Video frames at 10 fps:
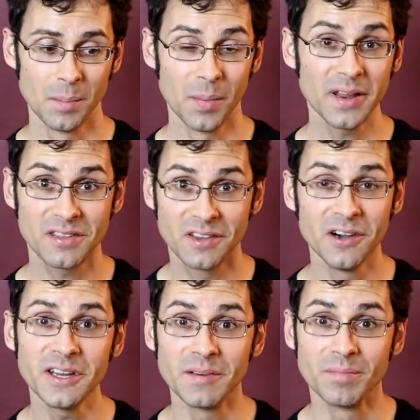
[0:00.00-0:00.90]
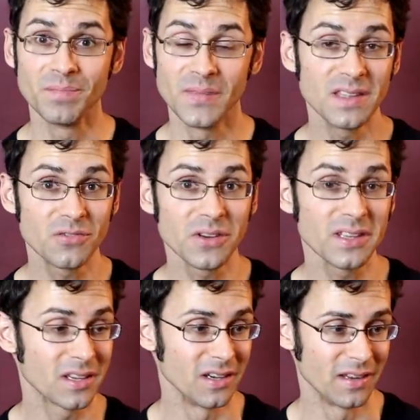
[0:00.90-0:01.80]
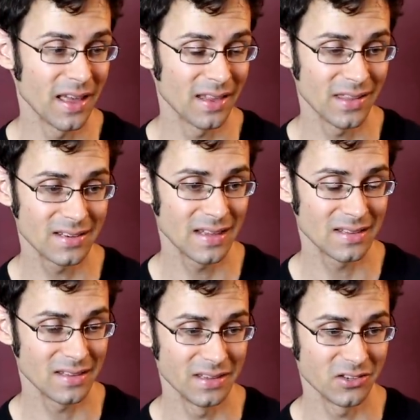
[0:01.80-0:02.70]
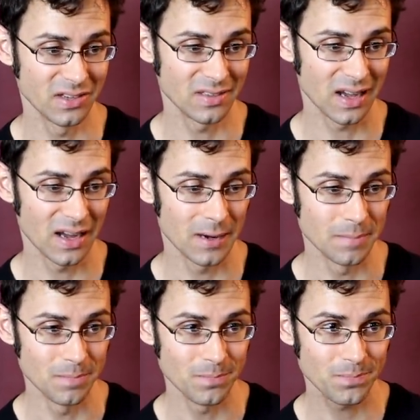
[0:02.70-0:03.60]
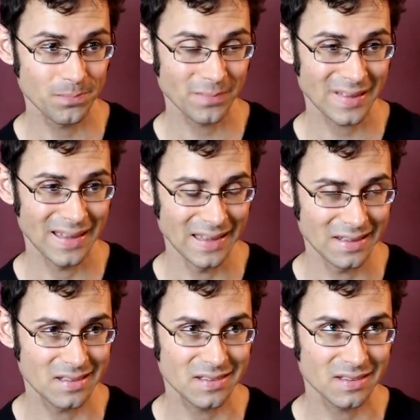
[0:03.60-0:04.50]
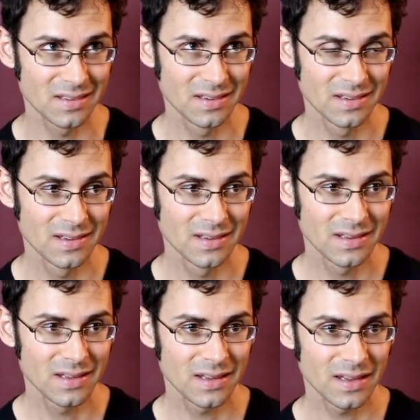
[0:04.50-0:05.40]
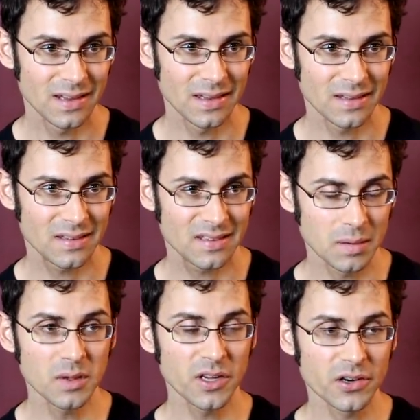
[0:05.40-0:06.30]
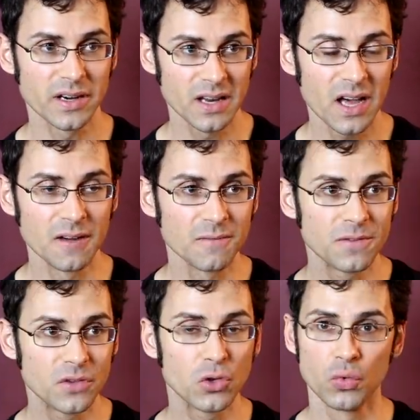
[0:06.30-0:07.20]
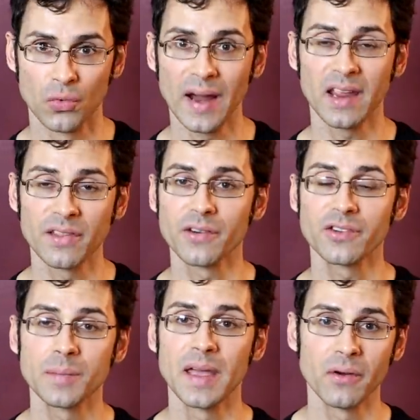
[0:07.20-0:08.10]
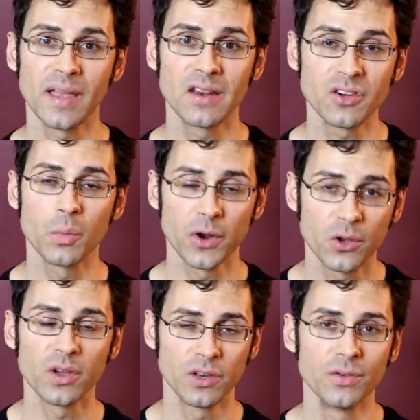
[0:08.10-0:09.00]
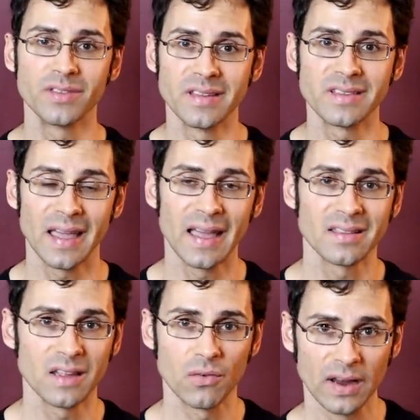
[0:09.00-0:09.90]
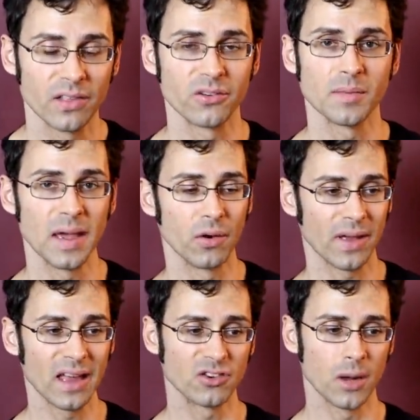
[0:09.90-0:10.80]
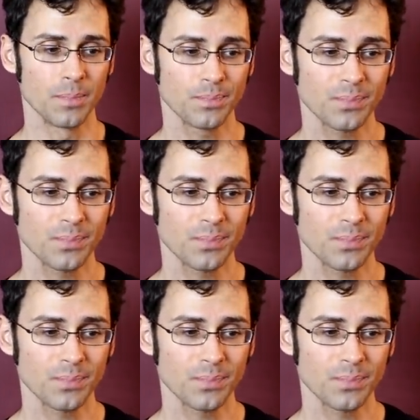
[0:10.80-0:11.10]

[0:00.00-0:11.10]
But it's good. It's really good. That tastes delicious. It's similar enough to regular tomato ketchup where you could use this as a regular tomato ketchup.